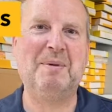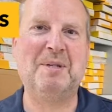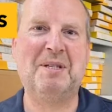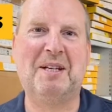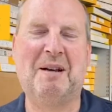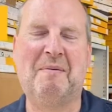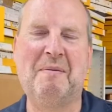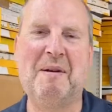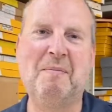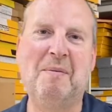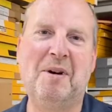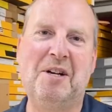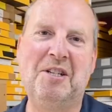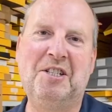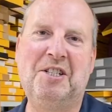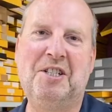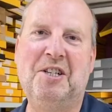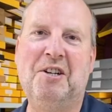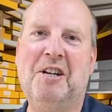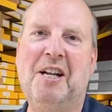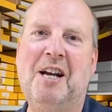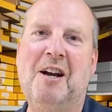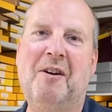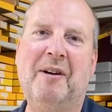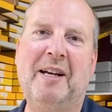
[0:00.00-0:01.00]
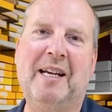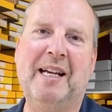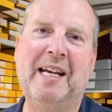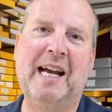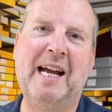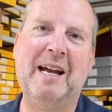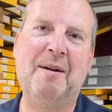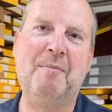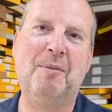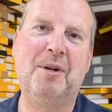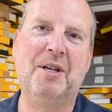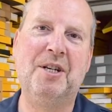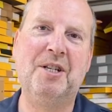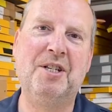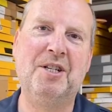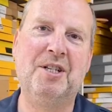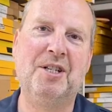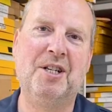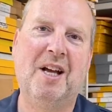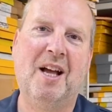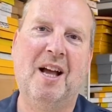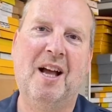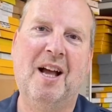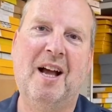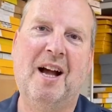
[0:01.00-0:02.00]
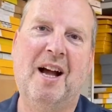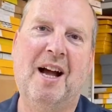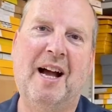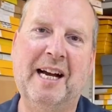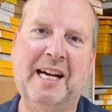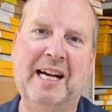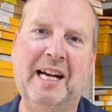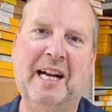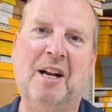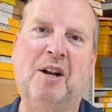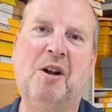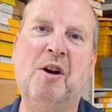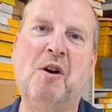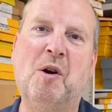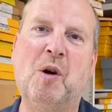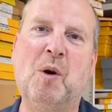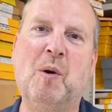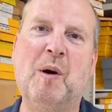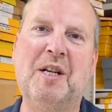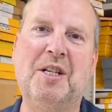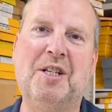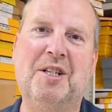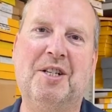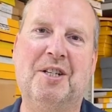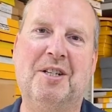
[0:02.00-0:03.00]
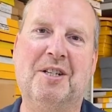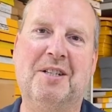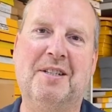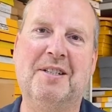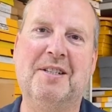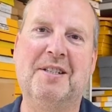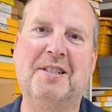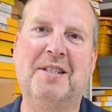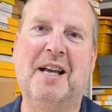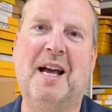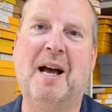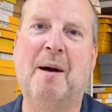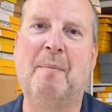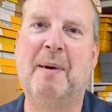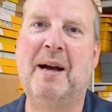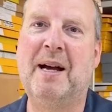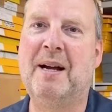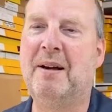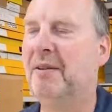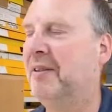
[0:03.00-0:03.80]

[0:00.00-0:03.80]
I'm in my studio in Cambridge. I get a lot of questions about